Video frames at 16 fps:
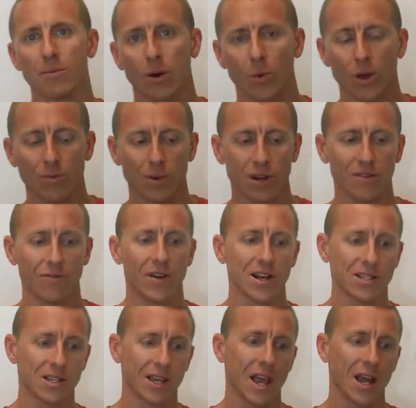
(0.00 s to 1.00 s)
But we've been
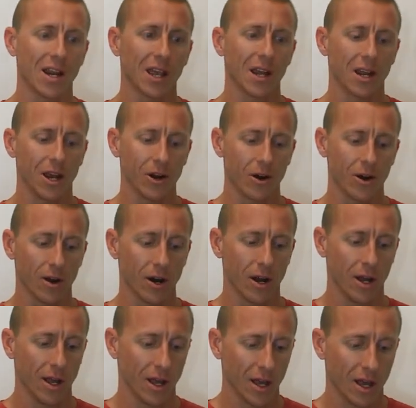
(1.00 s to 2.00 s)
investigating it here
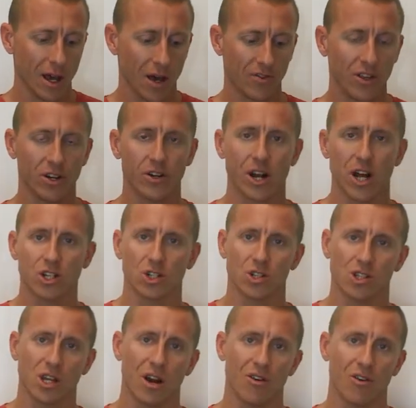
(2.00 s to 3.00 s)
at the International
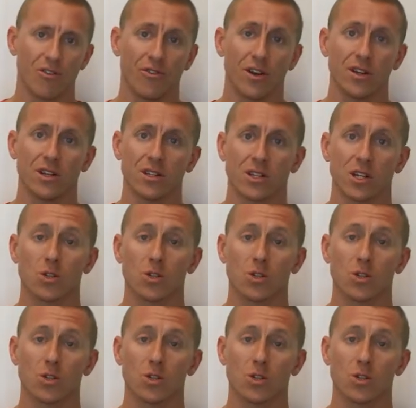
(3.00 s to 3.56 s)
Center of Fitness,